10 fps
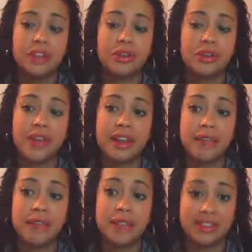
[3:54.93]
So
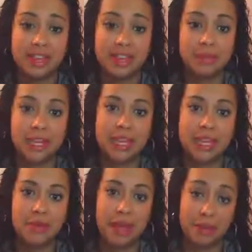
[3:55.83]
then the same day
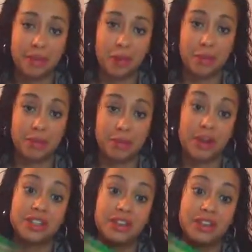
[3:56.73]
he went and bought me a
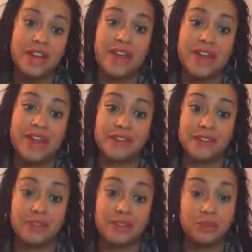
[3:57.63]
box. So now I
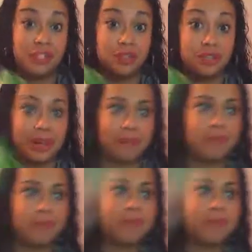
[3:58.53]
have two, which is great.